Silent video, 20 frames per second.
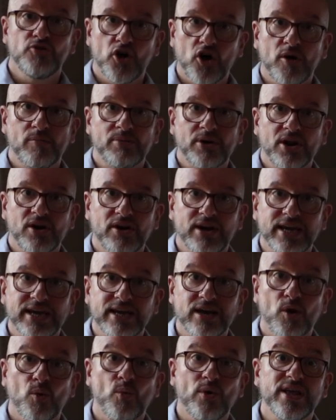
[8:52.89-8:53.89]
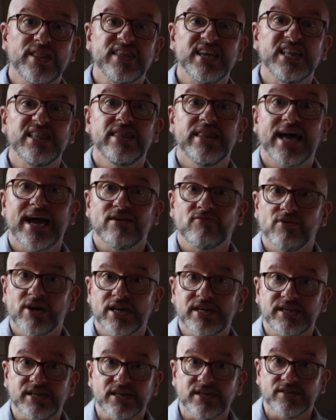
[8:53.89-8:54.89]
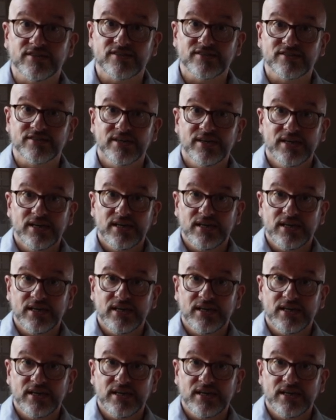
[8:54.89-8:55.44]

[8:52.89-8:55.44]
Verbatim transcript: not applying within that radius.